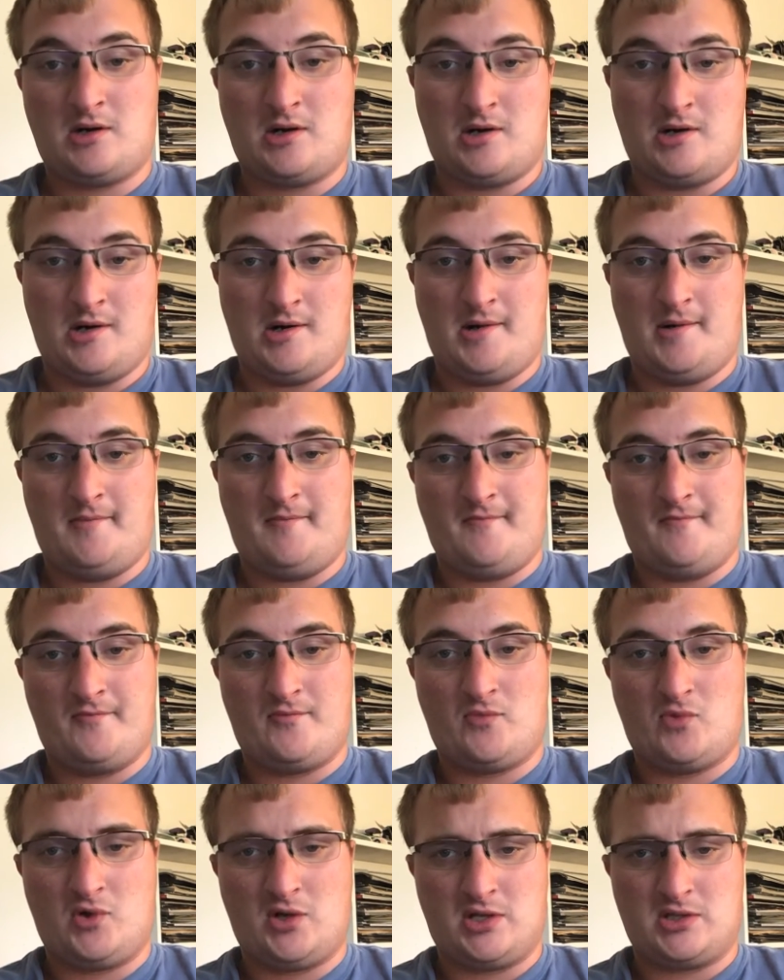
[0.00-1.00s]

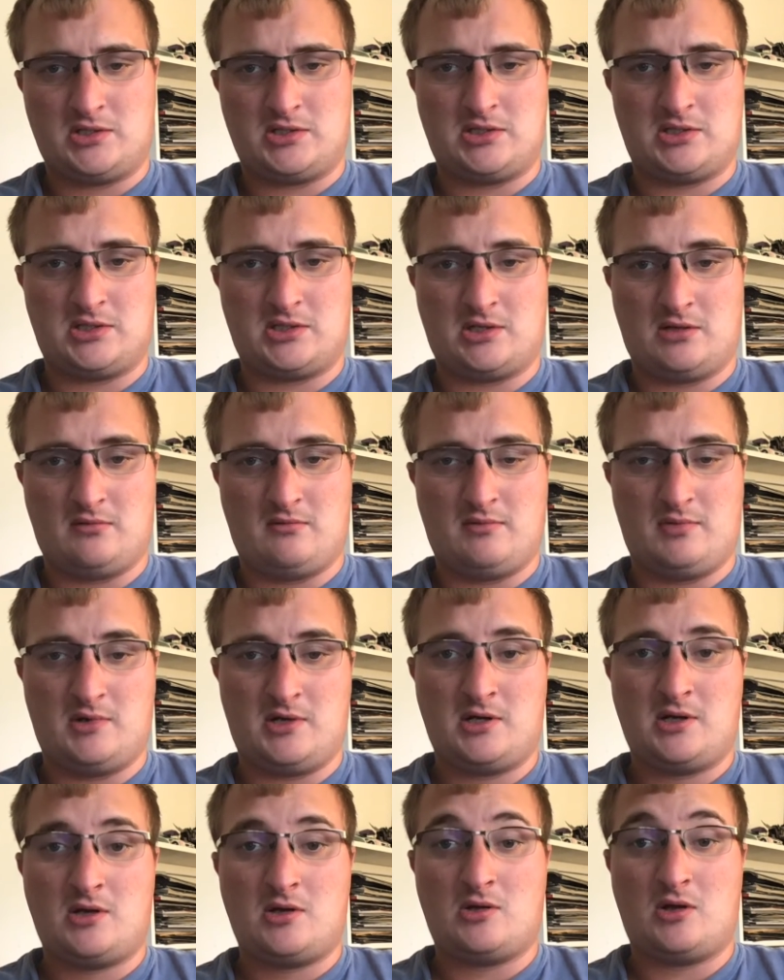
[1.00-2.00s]
What else is gonna be?
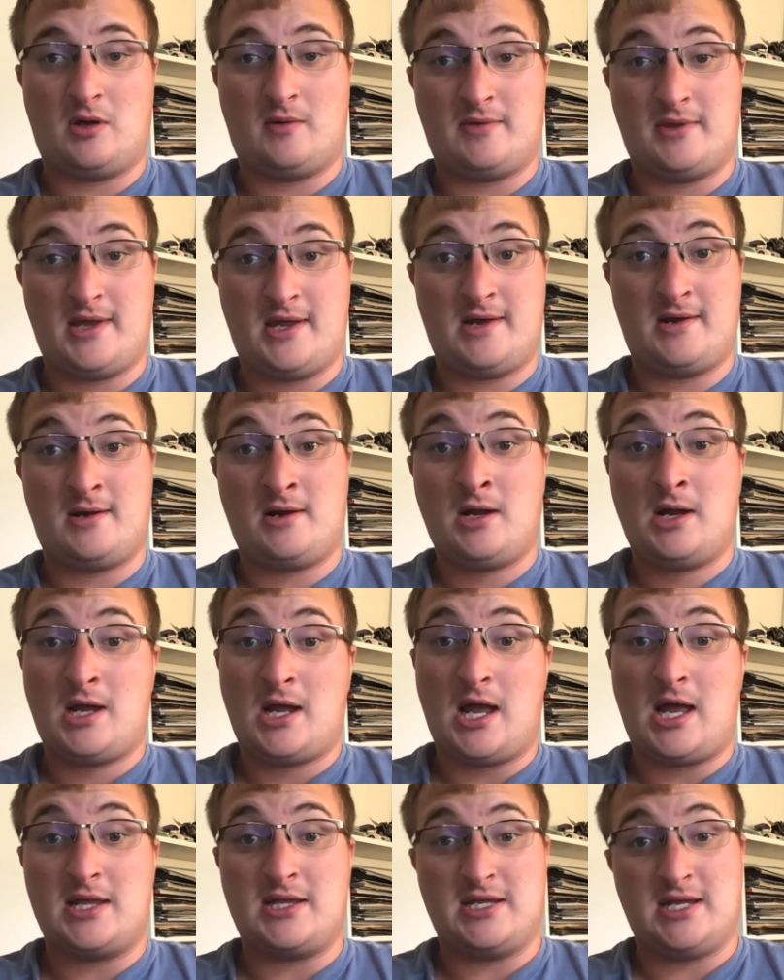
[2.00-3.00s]
So then
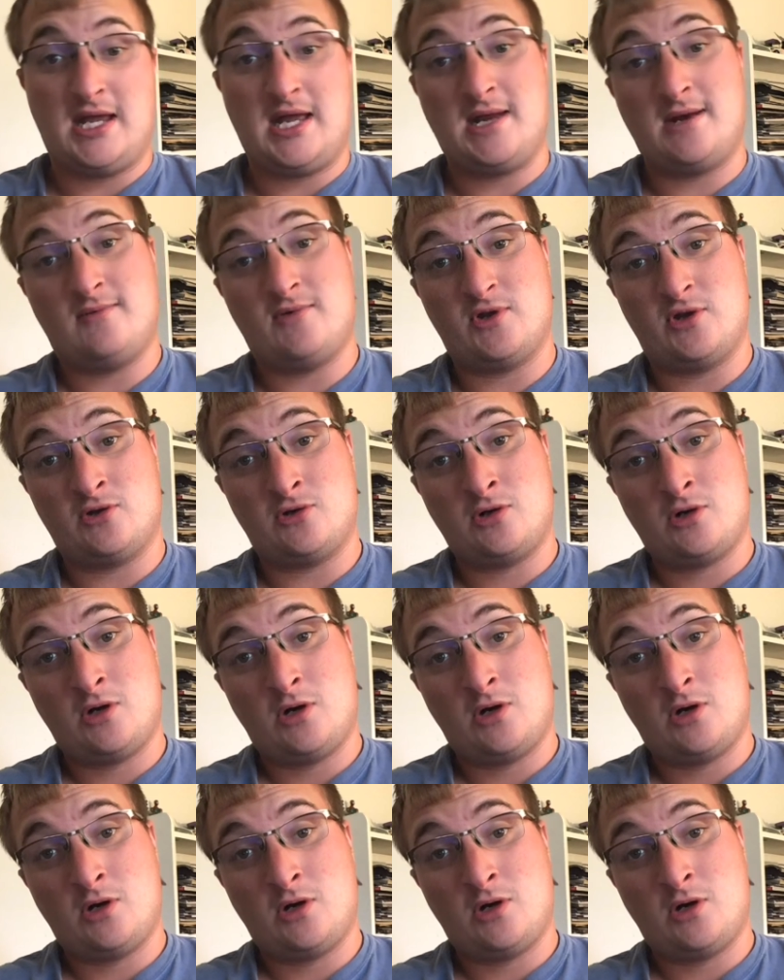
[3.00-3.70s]
at the end, then